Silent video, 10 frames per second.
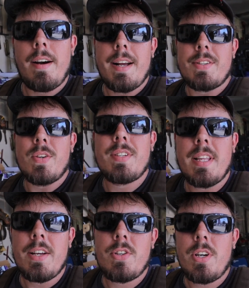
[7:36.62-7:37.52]
All right, so
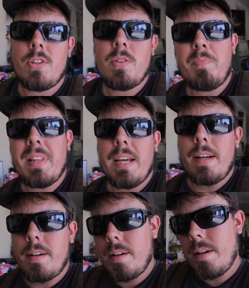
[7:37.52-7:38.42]
slight change of
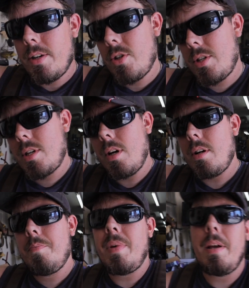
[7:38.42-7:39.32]
plan. I just
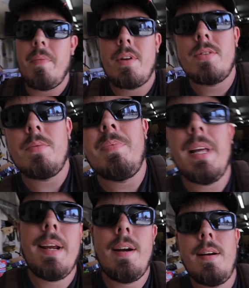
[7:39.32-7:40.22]
called my metal
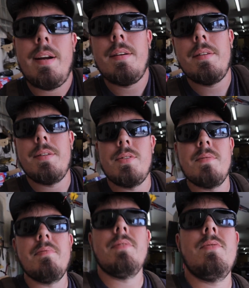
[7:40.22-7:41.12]
supplier and
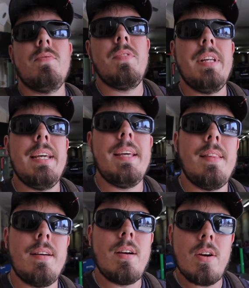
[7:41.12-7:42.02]
supposedly
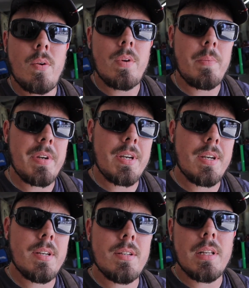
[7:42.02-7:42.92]
they're going to
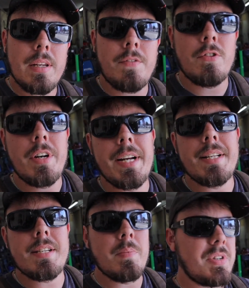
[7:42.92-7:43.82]
be delivering
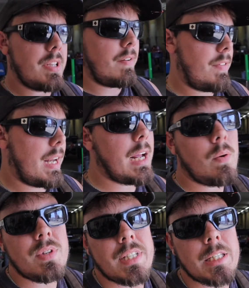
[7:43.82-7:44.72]
some stuff that I
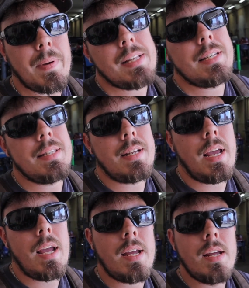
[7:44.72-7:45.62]
was expecting
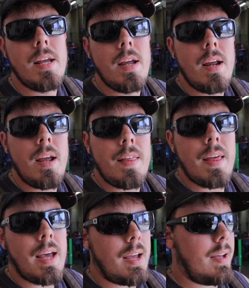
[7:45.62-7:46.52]
today
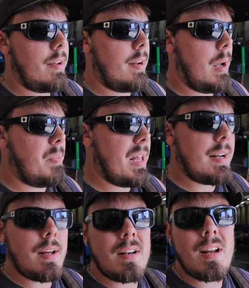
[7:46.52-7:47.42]
that I
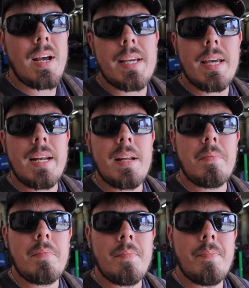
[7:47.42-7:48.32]
planned on not
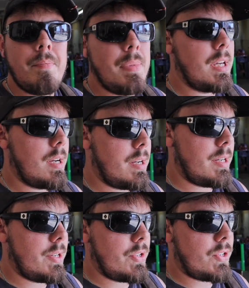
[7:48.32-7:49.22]
getting,
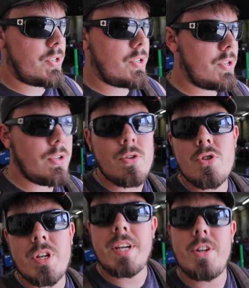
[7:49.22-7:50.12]
because
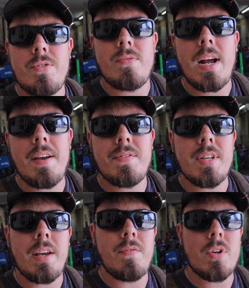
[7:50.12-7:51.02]
usually it arrives
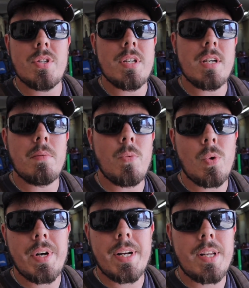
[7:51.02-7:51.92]
like first thing in the
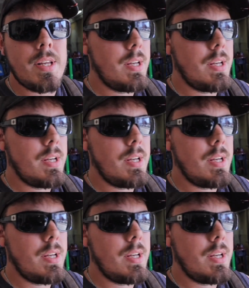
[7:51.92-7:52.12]
morning,